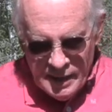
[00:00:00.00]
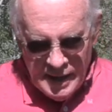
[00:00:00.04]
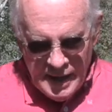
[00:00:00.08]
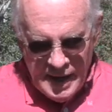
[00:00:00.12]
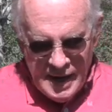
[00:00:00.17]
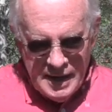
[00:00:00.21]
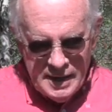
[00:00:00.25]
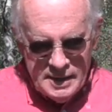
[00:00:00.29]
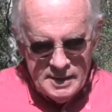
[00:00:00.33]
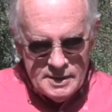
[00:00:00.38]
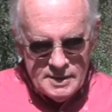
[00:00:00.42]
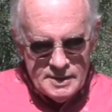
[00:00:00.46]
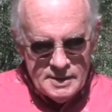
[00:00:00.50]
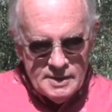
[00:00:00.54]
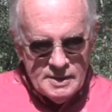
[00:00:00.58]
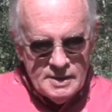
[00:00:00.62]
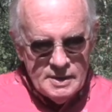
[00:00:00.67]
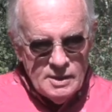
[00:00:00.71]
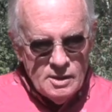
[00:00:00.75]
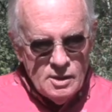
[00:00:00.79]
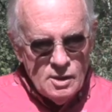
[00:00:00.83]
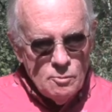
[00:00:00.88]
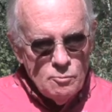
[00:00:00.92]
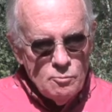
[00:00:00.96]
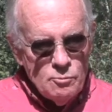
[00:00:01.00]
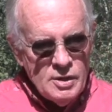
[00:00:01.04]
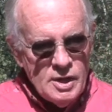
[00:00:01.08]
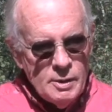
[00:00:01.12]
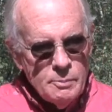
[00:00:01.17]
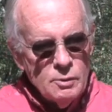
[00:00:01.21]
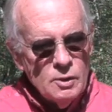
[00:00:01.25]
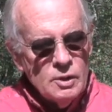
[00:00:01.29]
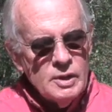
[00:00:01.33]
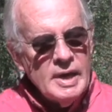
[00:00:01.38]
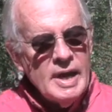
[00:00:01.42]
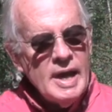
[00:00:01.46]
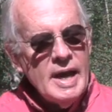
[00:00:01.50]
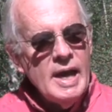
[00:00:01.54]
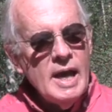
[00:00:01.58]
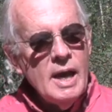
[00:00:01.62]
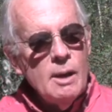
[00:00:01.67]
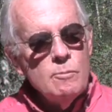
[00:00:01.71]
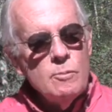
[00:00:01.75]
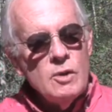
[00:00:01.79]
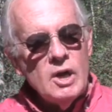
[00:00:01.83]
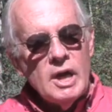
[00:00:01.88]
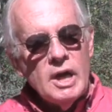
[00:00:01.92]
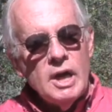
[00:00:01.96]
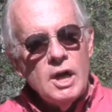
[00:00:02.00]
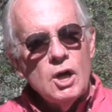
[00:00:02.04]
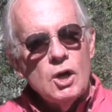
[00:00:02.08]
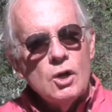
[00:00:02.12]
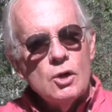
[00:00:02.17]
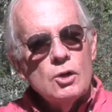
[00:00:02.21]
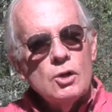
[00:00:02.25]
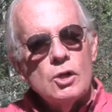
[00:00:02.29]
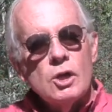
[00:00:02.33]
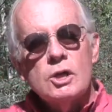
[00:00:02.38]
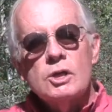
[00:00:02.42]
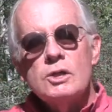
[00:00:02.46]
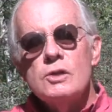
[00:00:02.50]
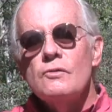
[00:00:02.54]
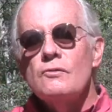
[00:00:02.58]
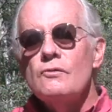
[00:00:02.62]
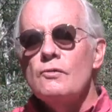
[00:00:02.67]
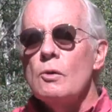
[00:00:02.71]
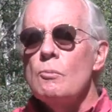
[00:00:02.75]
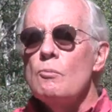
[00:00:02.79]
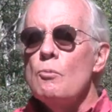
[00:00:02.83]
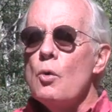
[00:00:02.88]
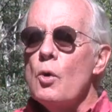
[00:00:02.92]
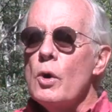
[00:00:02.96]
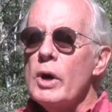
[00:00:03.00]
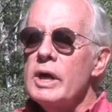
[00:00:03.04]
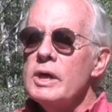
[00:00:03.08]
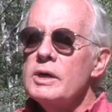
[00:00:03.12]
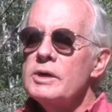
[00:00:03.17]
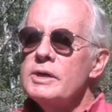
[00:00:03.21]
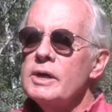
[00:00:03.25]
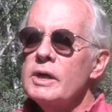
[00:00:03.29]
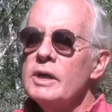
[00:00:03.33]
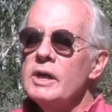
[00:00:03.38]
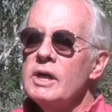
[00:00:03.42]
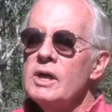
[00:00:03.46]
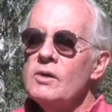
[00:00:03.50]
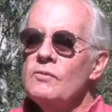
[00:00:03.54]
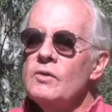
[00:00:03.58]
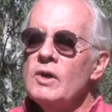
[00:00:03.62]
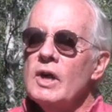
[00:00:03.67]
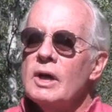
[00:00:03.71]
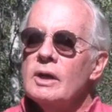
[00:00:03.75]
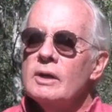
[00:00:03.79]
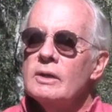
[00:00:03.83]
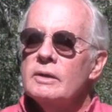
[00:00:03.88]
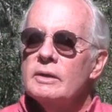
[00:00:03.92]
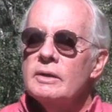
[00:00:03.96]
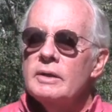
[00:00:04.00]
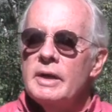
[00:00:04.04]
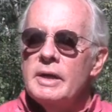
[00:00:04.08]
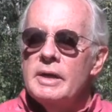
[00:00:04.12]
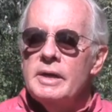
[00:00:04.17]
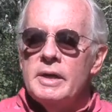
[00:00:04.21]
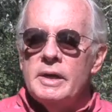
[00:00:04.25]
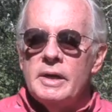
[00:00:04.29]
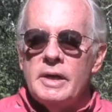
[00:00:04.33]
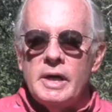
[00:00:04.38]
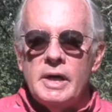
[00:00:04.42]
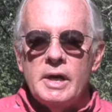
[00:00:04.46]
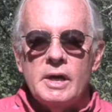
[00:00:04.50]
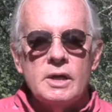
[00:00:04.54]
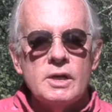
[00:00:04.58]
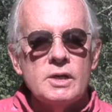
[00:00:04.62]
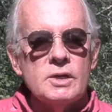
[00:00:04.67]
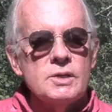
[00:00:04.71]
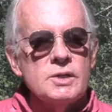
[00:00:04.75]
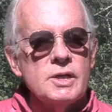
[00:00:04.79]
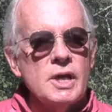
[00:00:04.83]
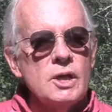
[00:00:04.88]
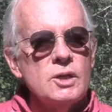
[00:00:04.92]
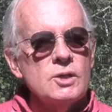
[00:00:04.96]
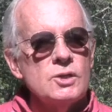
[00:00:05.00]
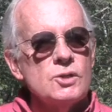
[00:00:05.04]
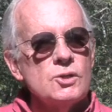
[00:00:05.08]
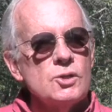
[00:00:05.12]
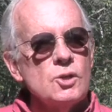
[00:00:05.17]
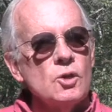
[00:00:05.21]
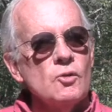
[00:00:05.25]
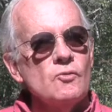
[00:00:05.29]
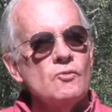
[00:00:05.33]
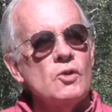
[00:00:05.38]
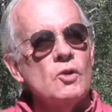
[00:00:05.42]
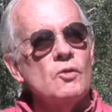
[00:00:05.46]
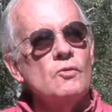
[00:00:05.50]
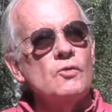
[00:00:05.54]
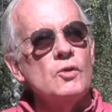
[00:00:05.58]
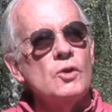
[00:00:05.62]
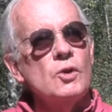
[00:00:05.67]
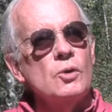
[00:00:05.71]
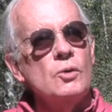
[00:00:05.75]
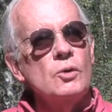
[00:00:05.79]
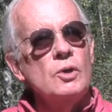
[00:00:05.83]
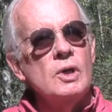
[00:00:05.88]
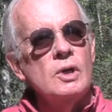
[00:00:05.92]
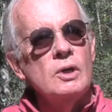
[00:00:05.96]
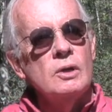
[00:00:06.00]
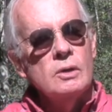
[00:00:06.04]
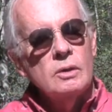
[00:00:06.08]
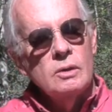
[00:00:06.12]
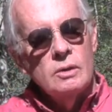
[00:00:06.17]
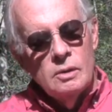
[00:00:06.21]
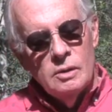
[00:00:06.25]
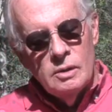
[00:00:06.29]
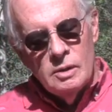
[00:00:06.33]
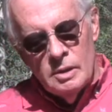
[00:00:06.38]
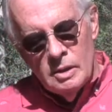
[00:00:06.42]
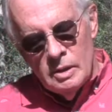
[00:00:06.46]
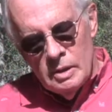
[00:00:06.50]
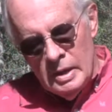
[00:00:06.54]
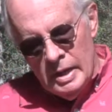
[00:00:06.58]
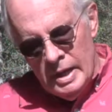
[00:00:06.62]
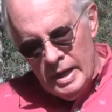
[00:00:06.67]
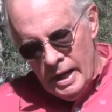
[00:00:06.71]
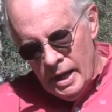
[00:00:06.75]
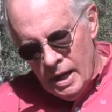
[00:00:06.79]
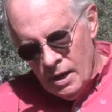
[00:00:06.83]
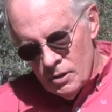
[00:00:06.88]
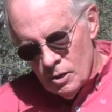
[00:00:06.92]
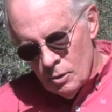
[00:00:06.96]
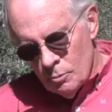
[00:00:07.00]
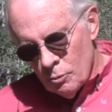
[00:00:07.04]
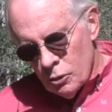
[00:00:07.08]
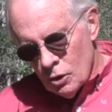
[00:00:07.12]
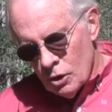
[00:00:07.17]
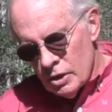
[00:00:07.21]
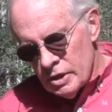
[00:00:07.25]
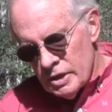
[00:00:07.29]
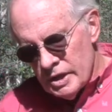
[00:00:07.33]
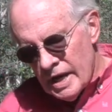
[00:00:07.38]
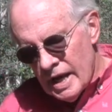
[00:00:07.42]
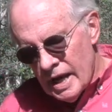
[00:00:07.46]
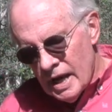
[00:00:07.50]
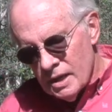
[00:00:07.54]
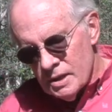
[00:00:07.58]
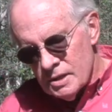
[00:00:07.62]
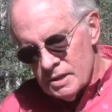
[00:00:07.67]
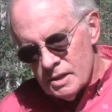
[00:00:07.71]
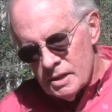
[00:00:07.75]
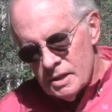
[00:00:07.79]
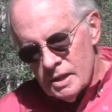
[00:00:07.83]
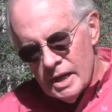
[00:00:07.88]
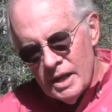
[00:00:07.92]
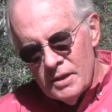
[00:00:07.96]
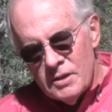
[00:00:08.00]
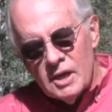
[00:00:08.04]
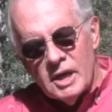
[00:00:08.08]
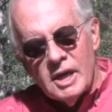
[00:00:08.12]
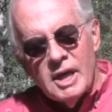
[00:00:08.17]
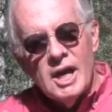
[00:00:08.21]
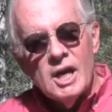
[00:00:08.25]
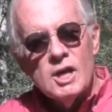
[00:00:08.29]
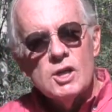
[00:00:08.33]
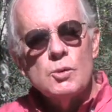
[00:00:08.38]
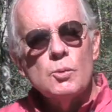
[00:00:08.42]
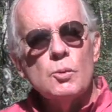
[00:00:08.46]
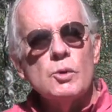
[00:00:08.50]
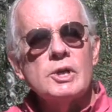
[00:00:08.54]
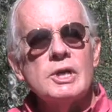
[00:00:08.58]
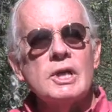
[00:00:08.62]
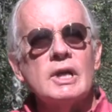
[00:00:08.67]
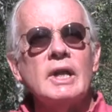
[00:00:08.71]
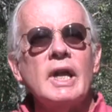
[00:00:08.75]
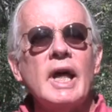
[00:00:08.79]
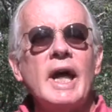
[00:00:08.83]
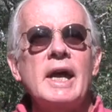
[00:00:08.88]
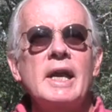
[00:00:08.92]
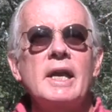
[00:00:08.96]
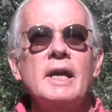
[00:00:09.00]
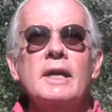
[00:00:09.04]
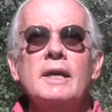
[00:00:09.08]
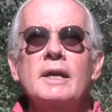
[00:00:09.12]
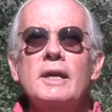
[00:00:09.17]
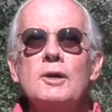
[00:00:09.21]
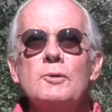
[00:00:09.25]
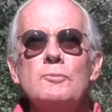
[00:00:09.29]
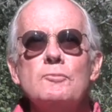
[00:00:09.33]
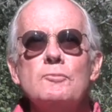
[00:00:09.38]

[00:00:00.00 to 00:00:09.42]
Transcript: And people came. He cooked from morning till evening. He and his son served the food. And the bird danced. And the guests were delighted.